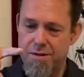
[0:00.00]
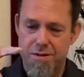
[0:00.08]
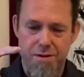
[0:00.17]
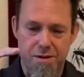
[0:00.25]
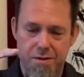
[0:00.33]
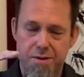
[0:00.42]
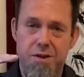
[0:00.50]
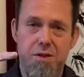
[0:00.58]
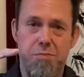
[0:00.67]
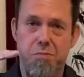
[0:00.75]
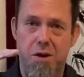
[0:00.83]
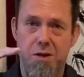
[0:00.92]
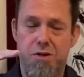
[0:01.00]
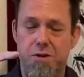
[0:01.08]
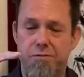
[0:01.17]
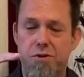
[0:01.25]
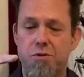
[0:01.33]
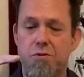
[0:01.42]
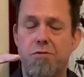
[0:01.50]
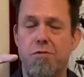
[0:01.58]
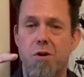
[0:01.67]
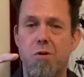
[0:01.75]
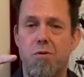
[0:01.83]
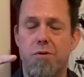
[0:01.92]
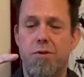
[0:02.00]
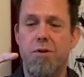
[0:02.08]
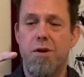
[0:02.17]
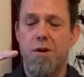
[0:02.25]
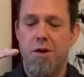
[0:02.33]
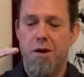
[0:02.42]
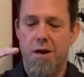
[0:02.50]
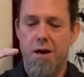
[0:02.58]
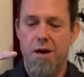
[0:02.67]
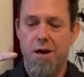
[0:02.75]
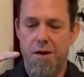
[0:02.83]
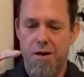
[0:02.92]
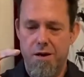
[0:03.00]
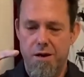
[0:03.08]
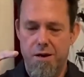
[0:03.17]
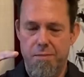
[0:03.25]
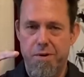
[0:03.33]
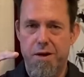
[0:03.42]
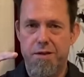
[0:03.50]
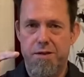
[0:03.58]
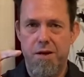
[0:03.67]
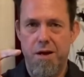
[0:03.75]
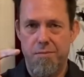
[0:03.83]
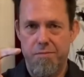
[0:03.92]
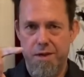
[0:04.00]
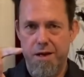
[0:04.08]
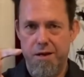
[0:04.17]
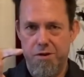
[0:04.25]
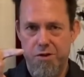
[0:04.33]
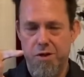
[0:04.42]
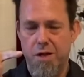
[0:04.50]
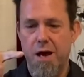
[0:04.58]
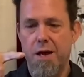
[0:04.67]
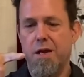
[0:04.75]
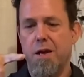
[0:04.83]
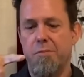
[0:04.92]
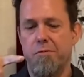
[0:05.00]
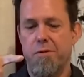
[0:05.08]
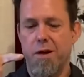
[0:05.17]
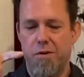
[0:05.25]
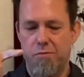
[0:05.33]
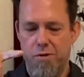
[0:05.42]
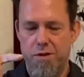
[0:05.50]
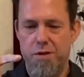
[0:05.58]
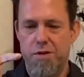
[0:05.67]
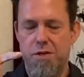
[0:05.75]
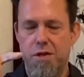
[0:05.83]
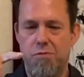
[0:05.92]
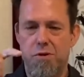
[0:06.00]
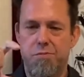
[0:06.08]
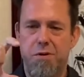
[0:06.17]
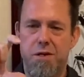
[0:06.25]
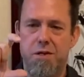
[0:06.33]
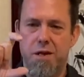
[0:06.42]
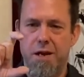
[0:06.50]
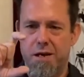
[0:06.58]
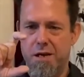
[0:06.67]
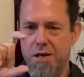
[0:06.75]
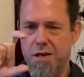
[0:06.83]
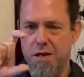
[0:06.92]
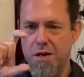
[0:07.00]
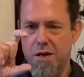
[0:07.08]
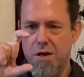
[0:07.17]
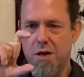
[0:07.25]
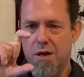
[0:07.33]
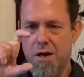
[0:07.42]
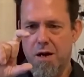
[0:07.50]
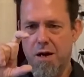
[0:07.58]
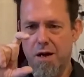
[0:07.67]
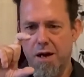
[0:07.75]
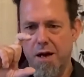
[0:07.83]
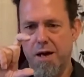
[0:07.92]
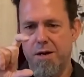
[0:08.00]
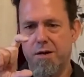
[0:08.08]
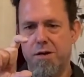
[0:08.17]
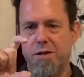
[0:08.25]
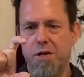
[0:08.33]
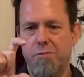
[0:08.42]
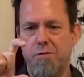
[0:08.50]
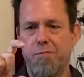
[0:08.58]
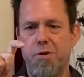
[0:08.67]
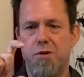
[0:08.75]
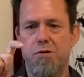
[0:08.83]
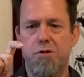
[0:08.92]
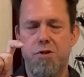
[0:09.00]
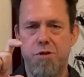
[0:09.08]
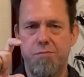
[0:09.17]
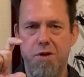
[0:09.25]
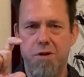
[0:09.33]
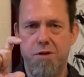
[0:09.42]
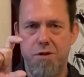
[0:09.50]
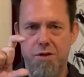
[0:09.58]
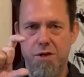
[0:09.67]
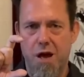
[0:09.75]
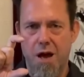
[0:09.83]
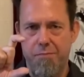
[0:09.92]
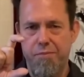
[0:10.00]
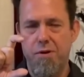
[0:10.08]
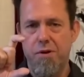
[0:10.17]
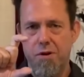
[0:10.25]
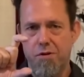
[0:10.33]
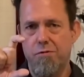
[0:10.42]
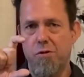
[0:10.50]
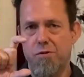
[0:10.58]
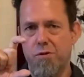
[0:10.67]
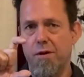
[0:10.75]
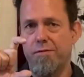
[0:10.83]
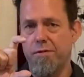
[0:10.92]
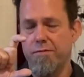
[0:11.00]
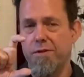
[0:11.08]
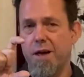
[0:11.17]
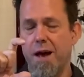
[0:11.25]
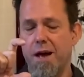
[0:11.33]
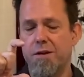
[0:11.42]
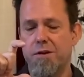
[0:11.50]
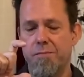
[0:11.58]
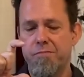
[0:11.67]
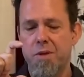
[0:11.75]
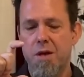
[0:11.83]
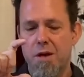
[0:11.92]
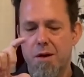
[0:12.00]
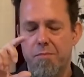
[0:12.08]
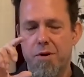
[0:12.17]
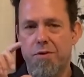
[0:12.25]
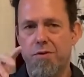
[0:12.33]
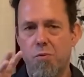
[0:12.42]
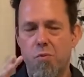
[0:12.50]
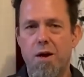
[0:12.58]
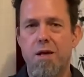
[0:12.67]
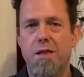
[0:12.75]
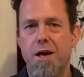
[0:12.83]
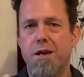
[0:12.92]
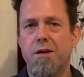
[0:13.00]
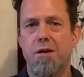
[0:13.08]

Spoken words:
this much of new growth by the time late July came around when this tea was picked. And he had a team of pickers just pick the top growth off of that. But the way that